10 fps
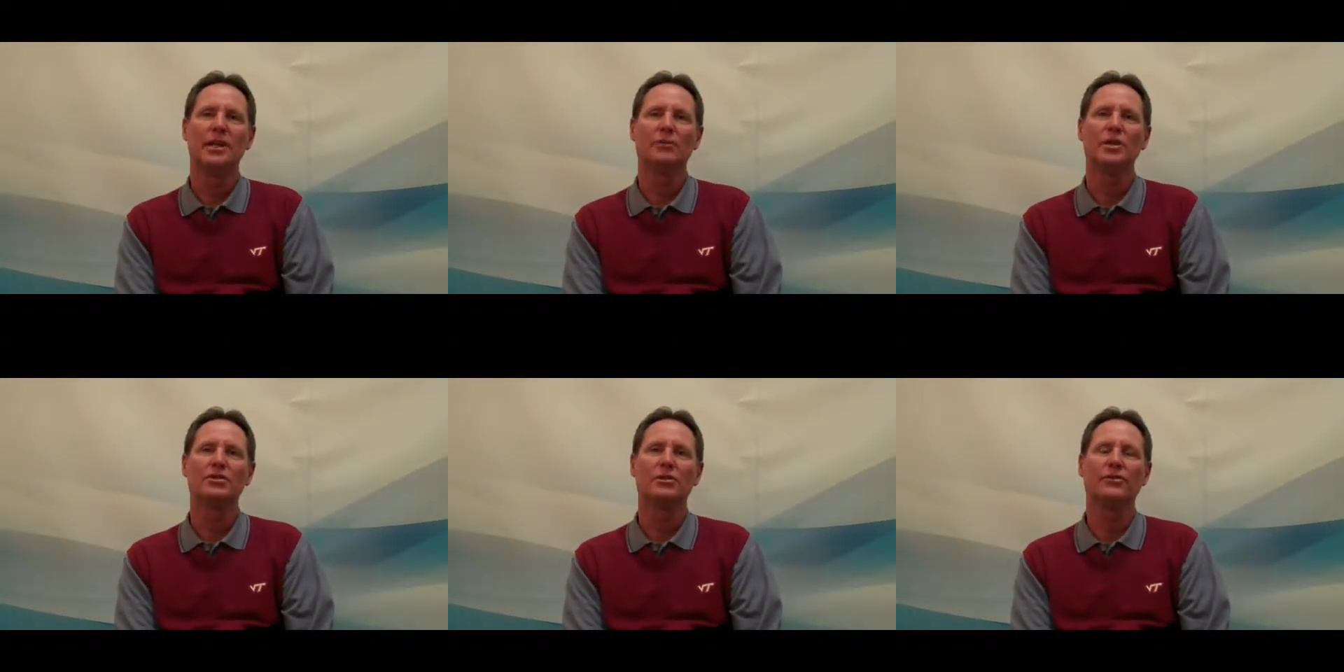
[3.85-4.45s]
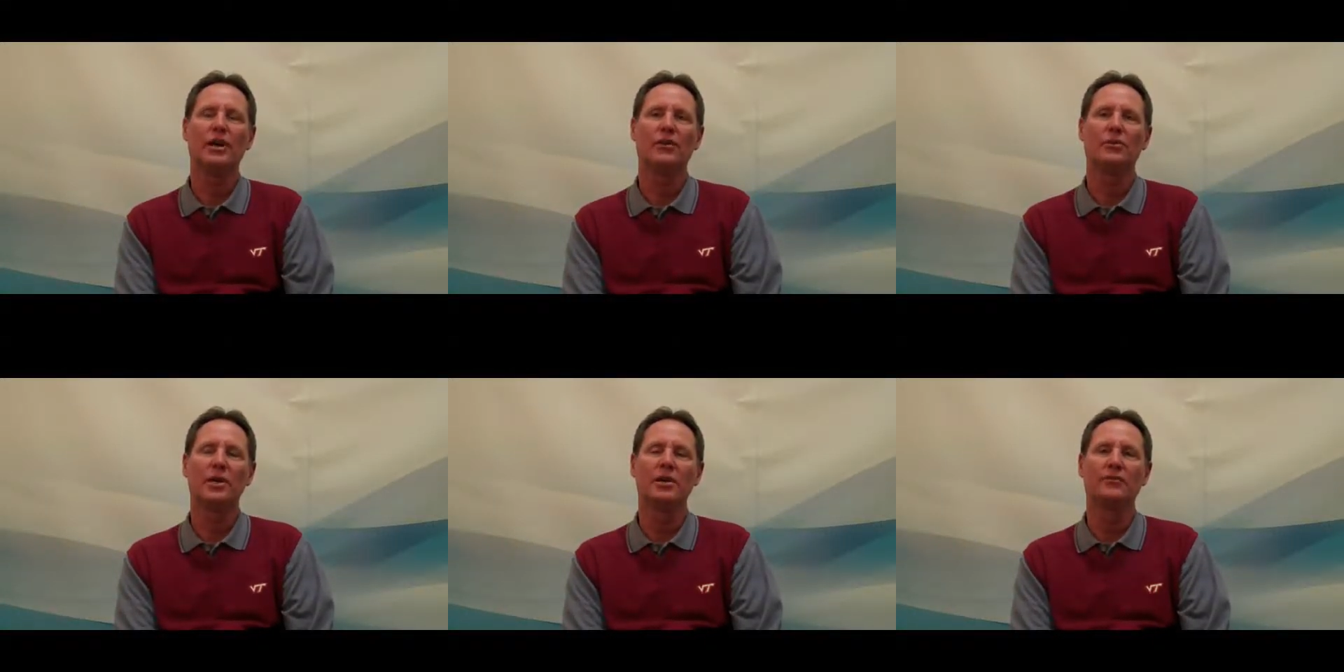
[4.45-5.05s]
and we serve
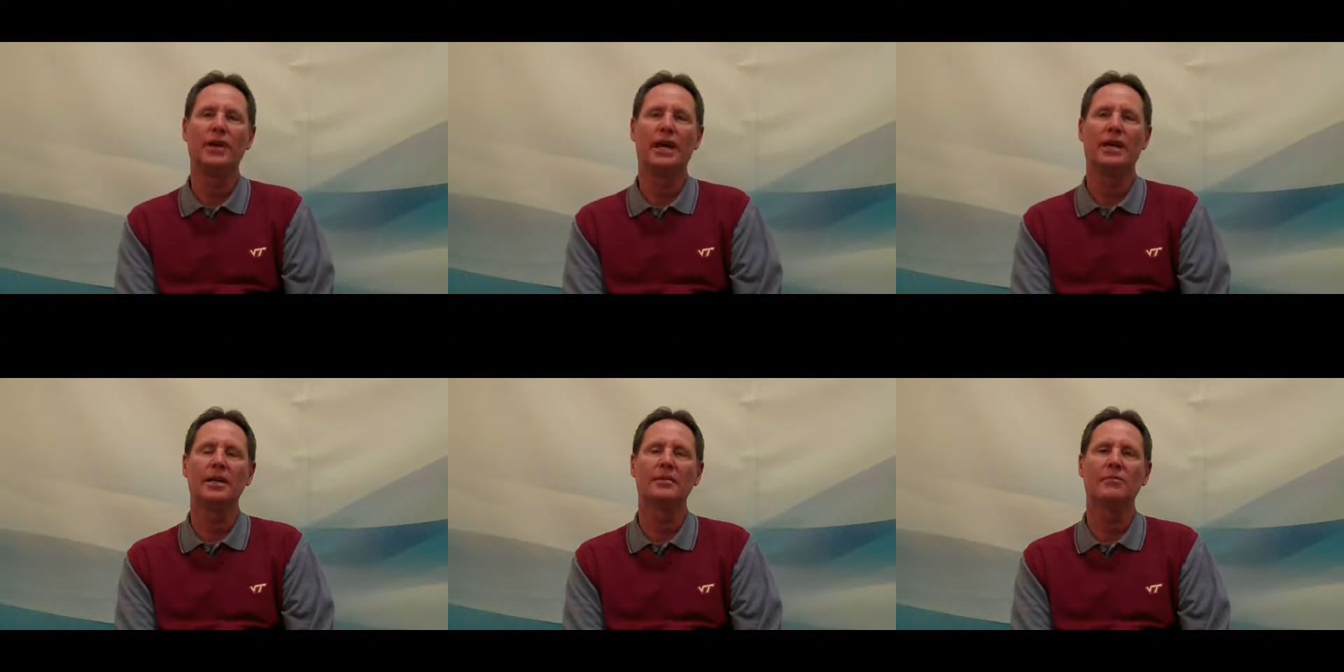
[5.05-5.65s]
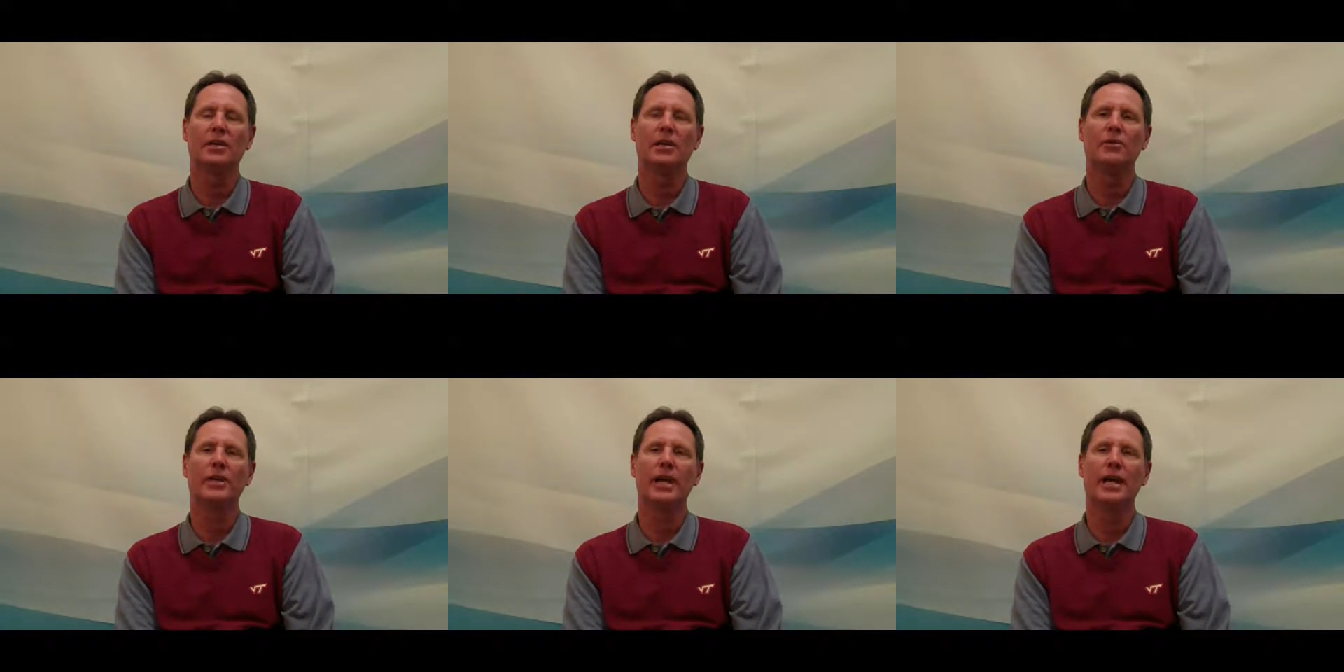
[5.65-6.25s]
all the Roanoke Valley,
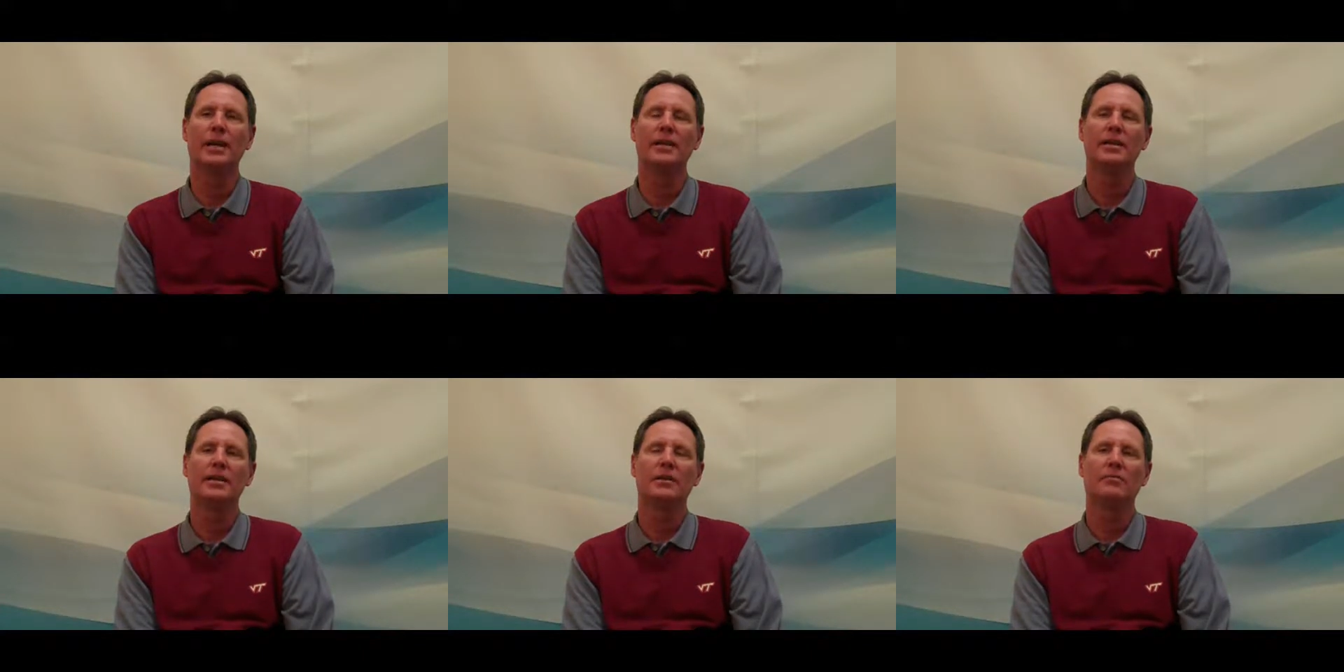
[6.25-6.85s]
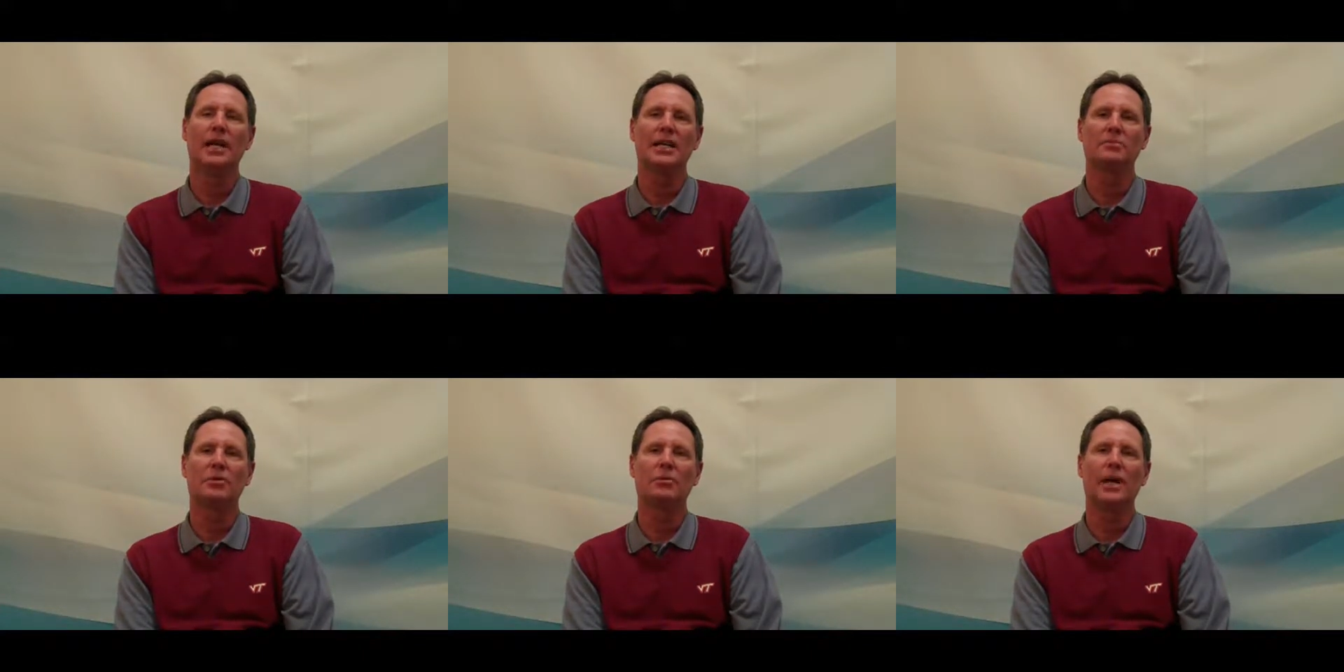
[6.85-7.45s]
Montgomery County,
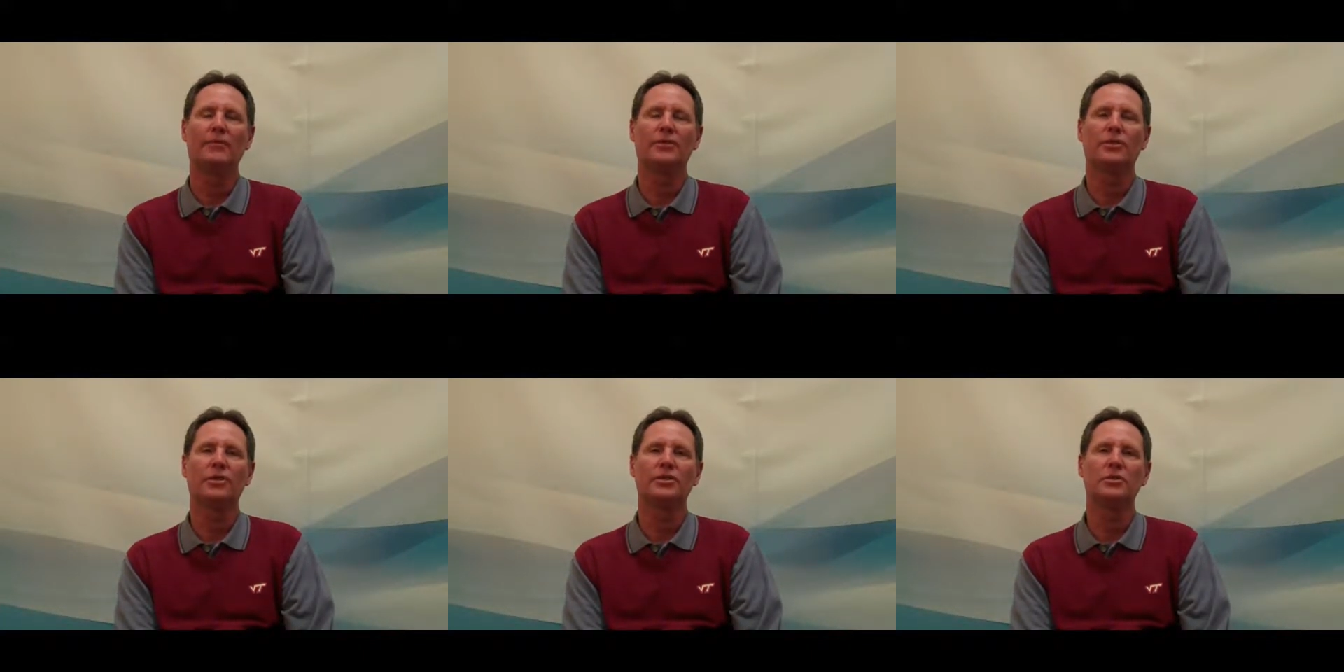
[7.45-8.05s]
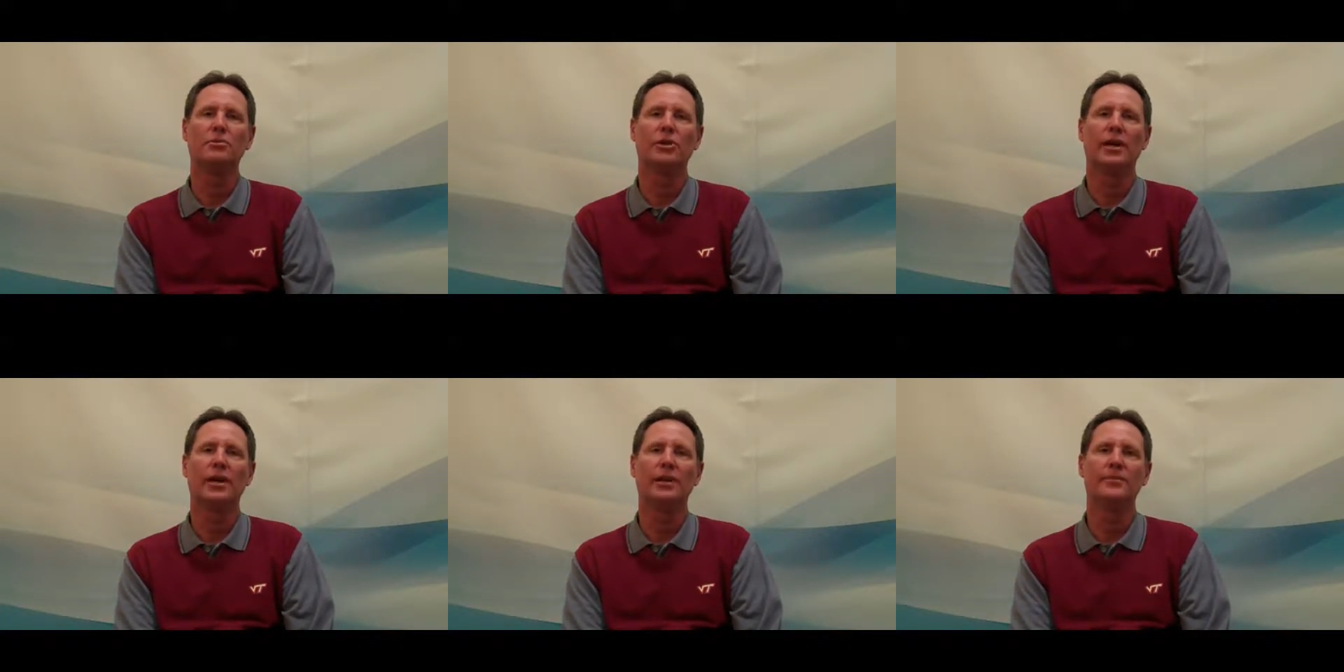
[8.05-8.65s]
Blacksburg, Radford, Christiansburg
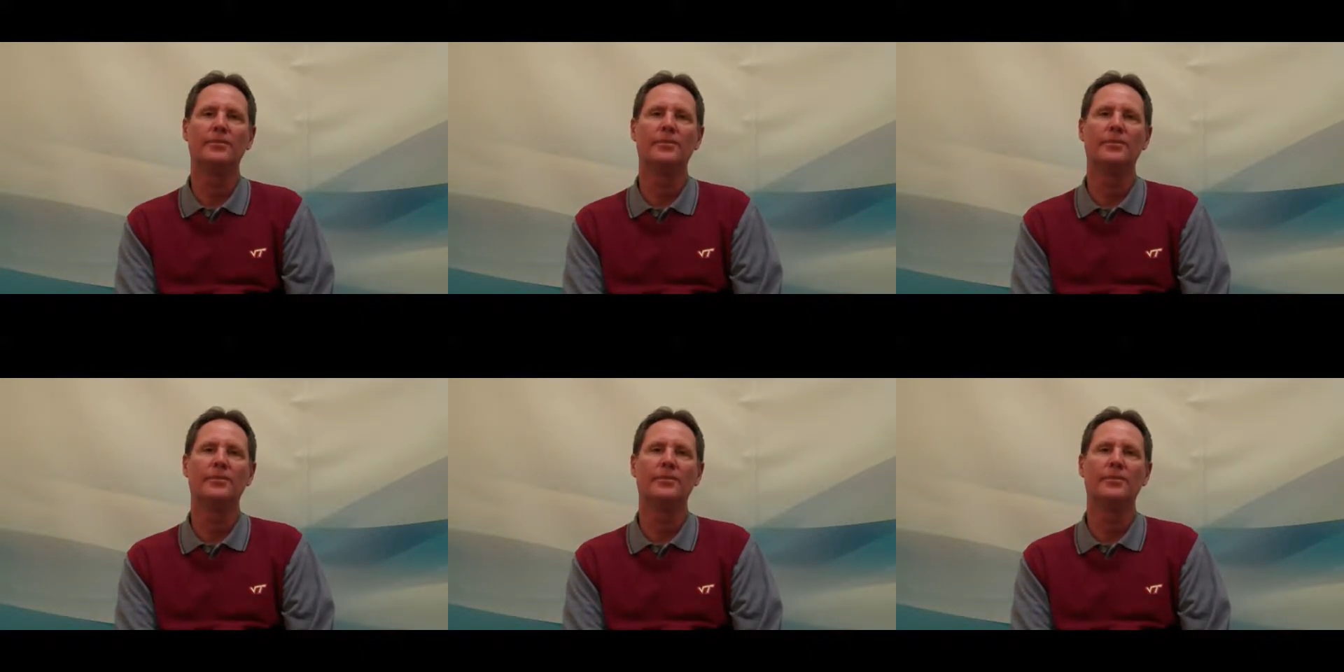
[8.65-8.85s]
area.